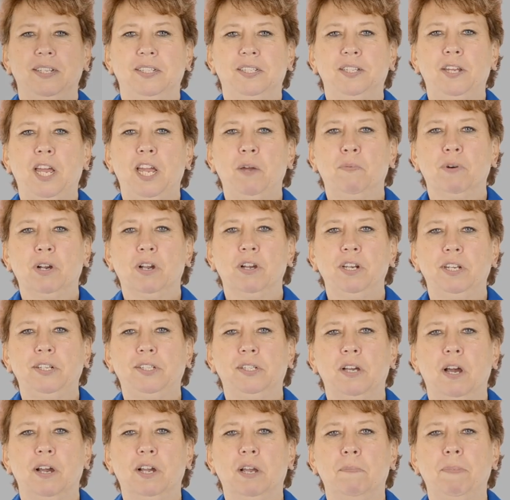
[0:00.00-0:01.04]
Today we're going to
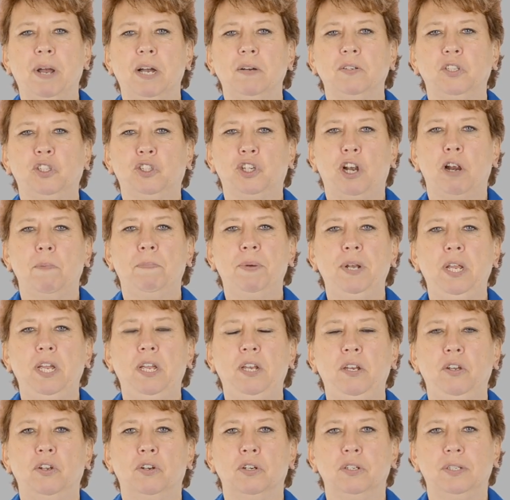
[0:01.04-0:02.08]
talk about
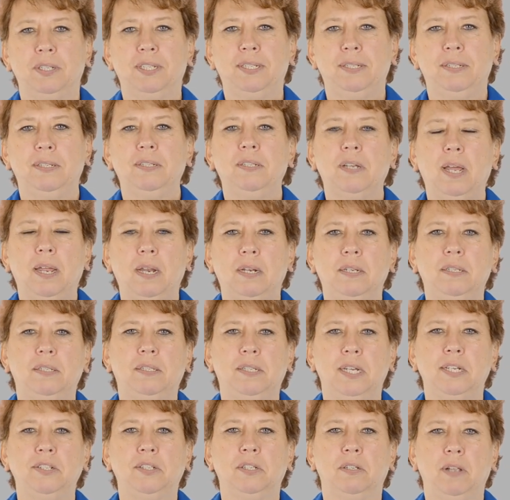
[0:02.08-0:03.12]
sharpening your
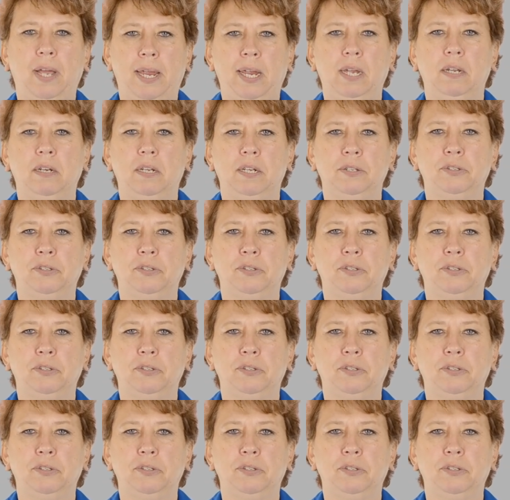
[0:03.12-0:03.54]
dental hand